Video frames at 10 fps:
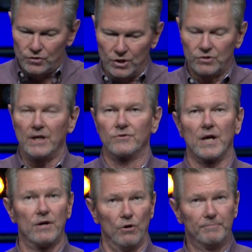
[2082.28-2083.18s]
just as
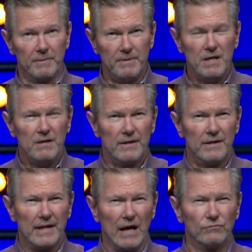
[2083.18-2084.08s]
I hope to be,
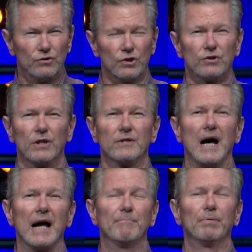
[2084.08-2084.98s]
now just as
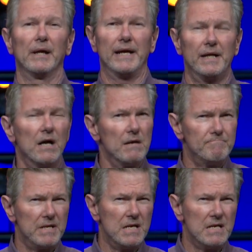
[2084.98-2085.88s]
I'm planning on
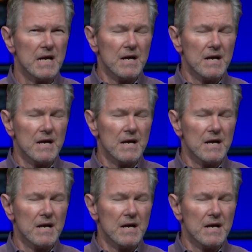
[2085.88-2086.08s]
being,